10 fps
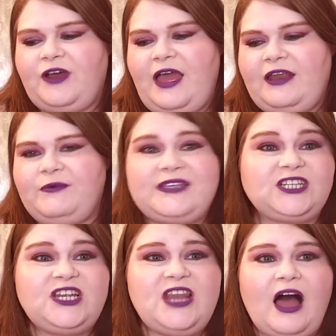and it was
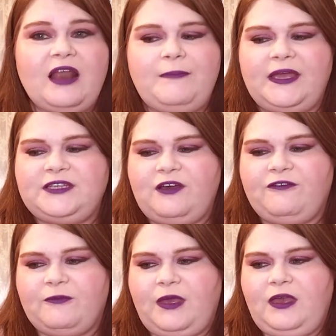actually not a big deal
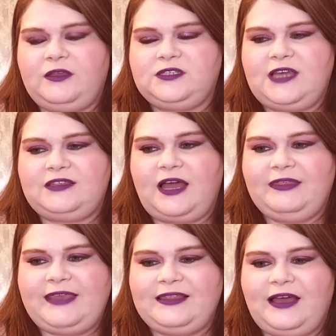for me to set
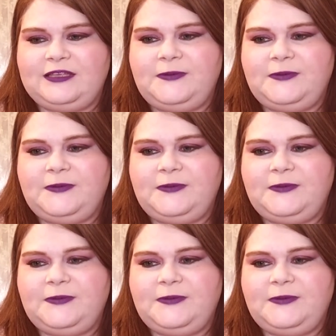deadlines,